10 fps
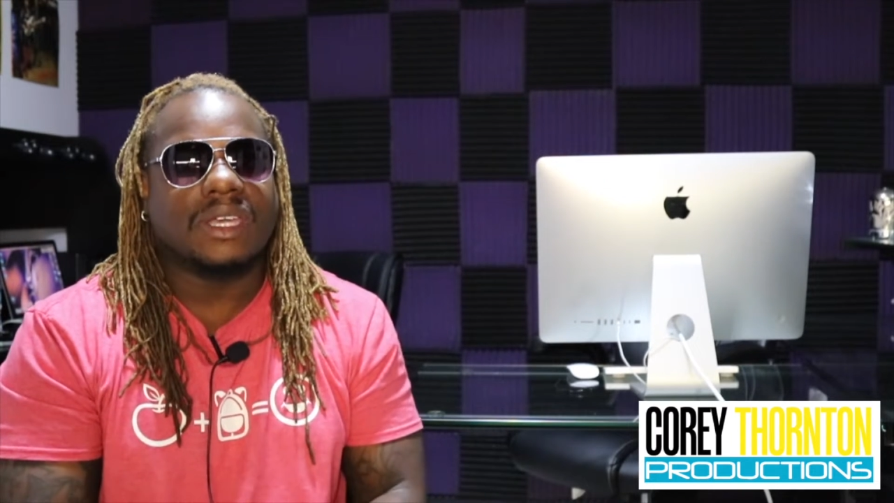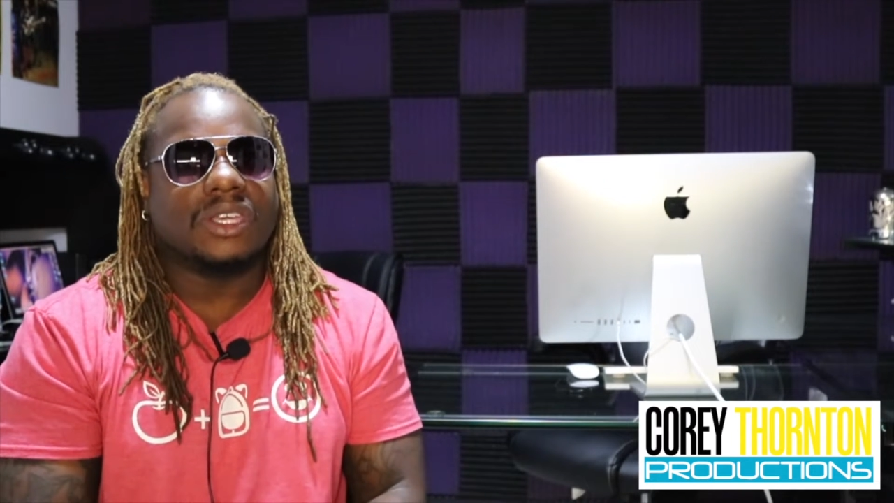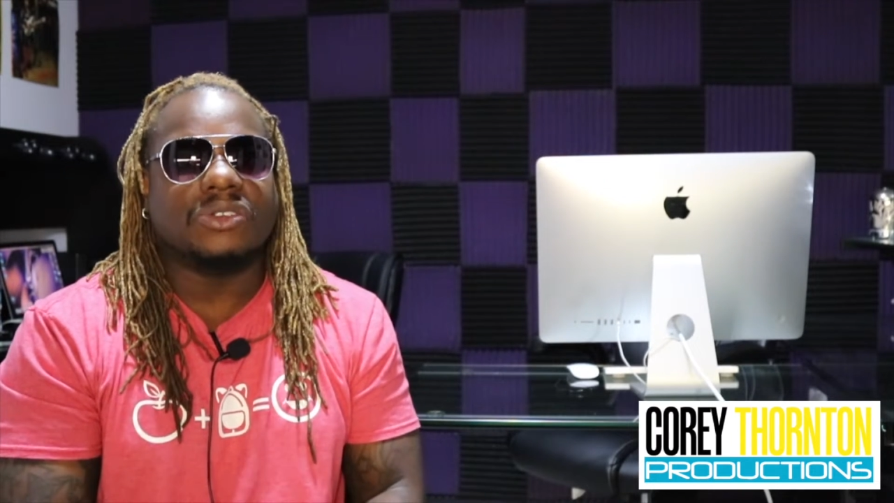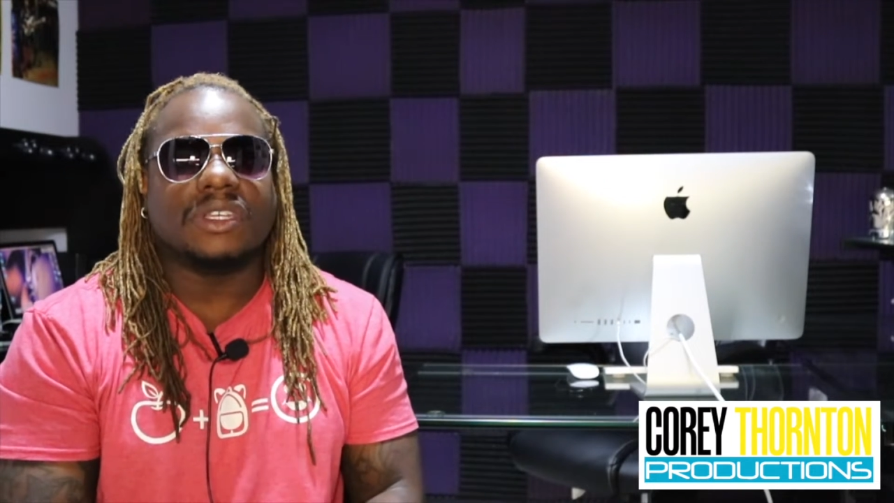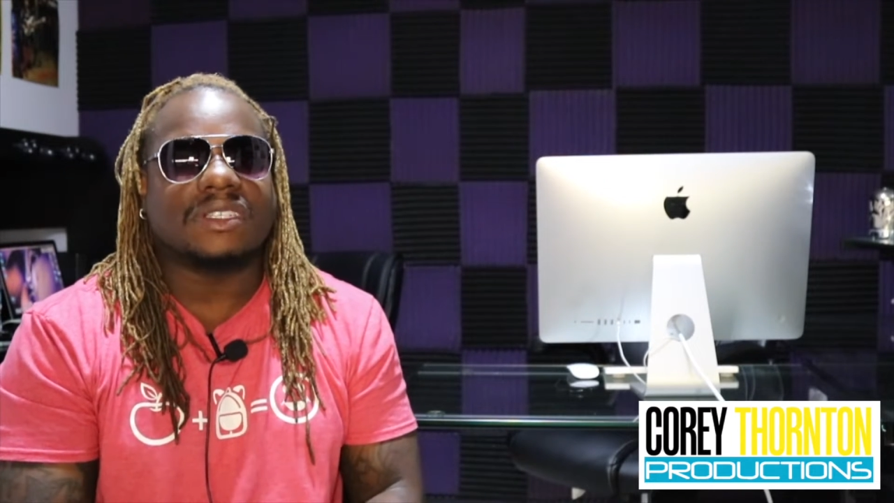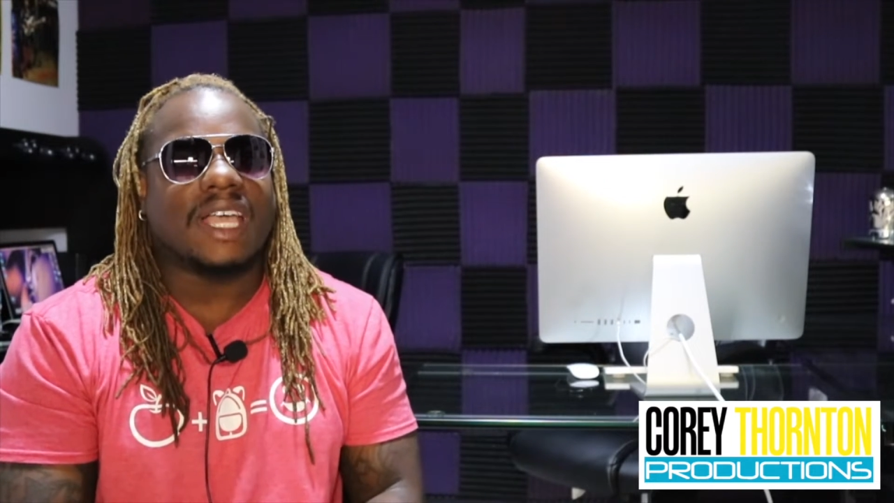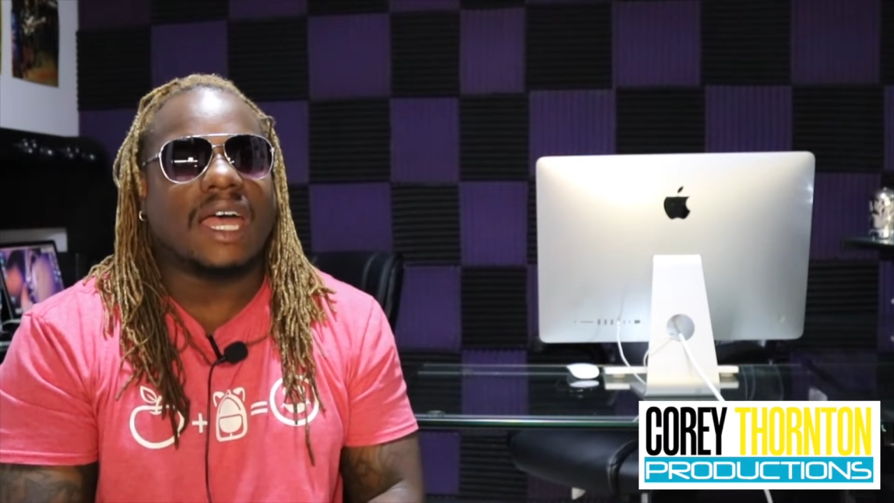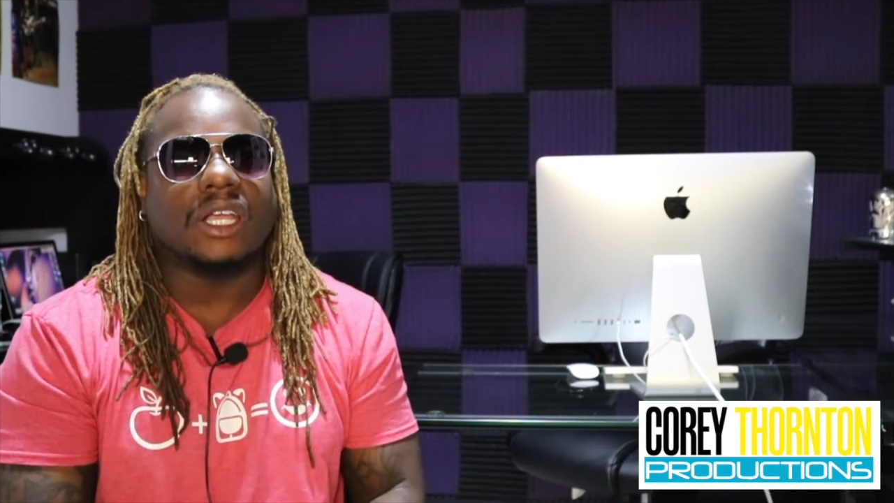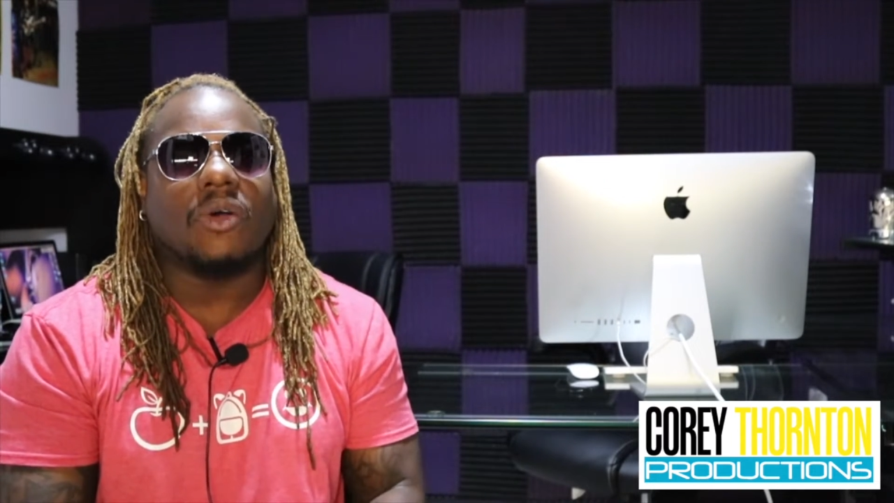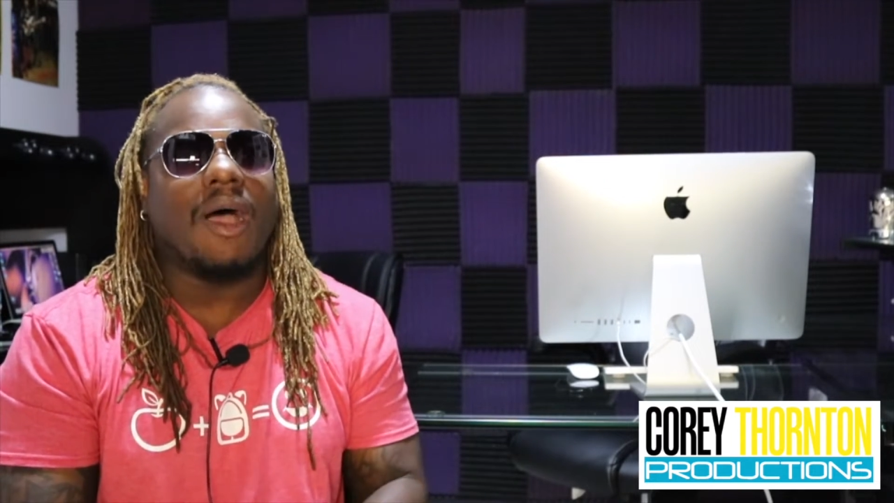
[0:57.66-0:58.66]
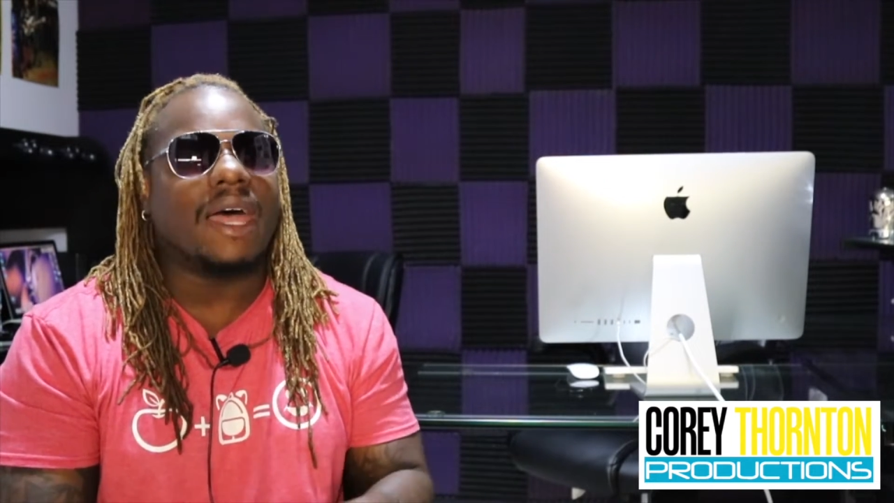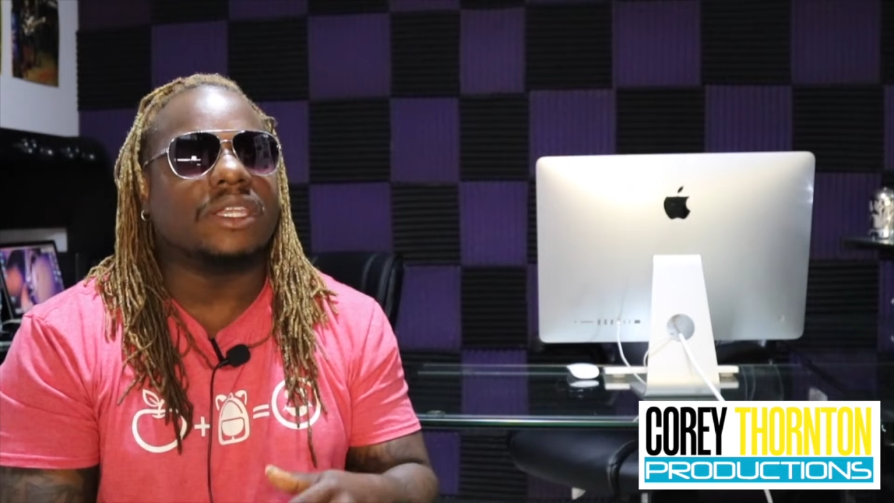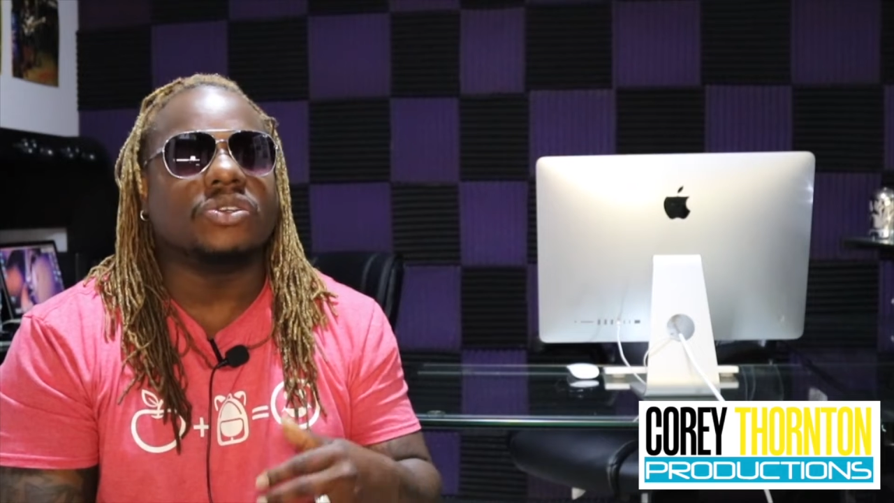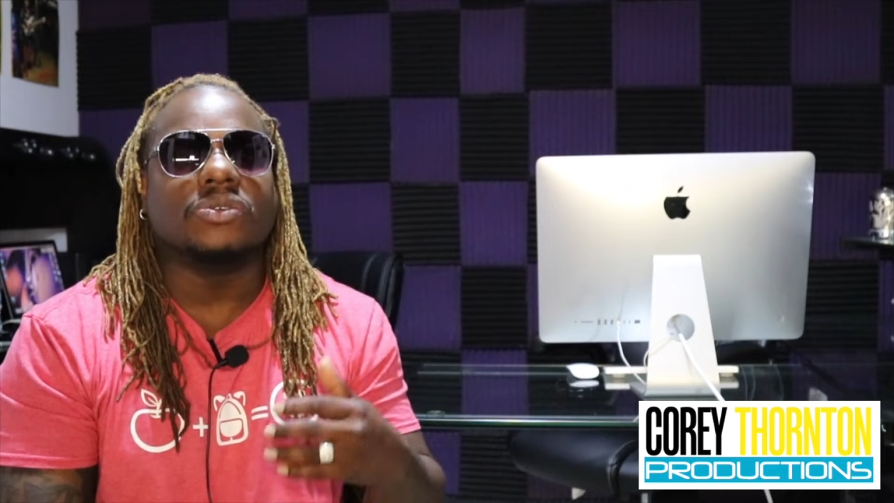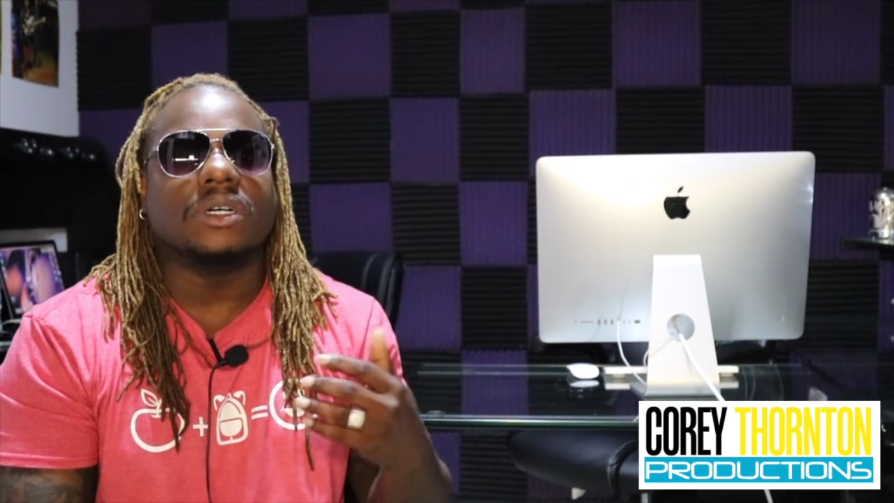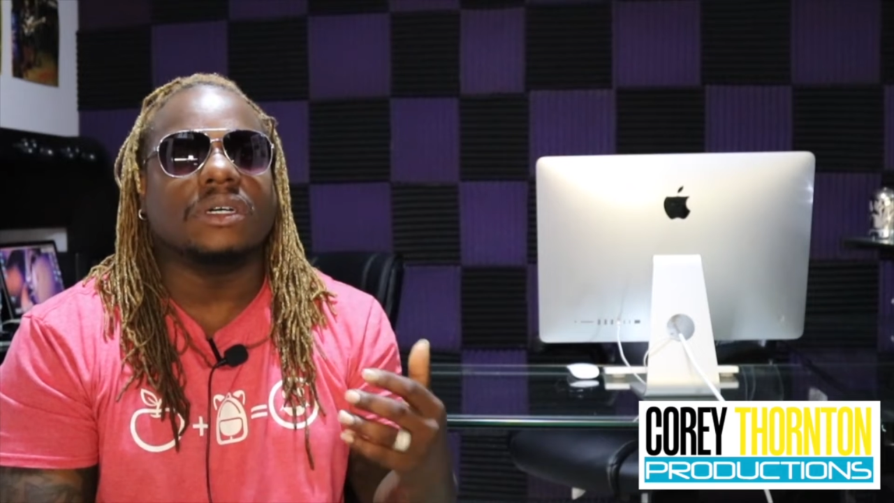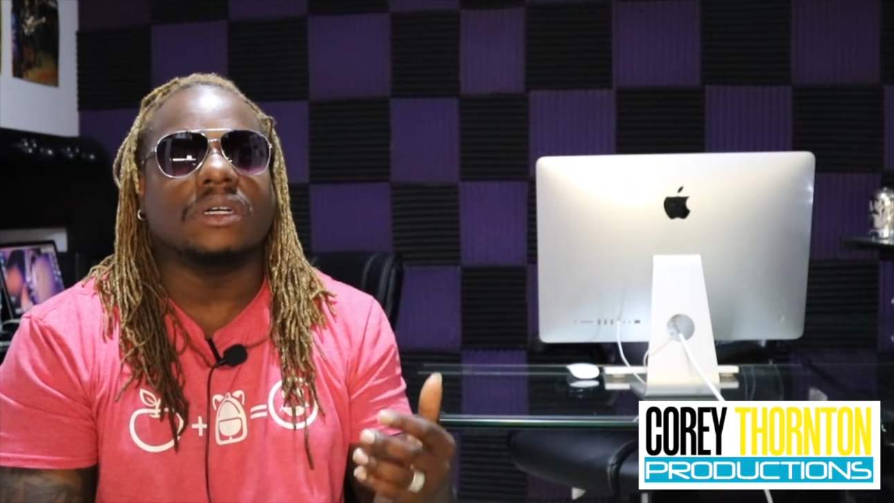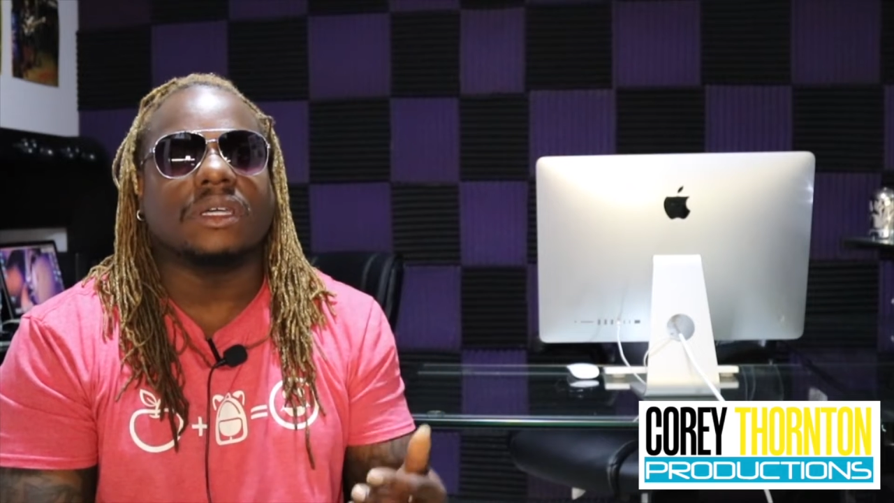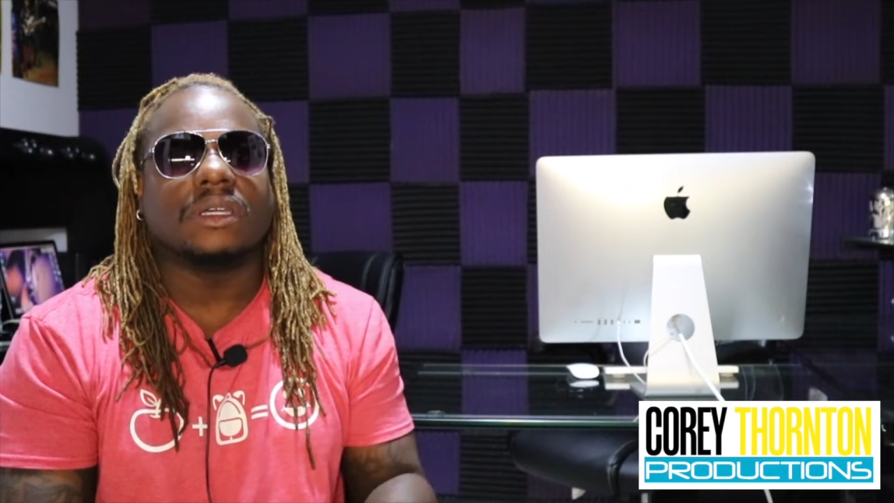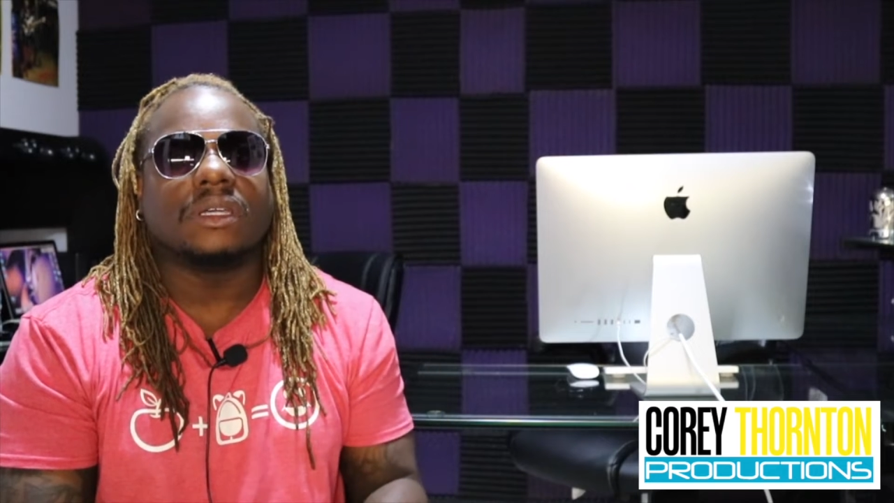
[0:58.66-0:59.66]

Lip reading: You just got to go out and do good.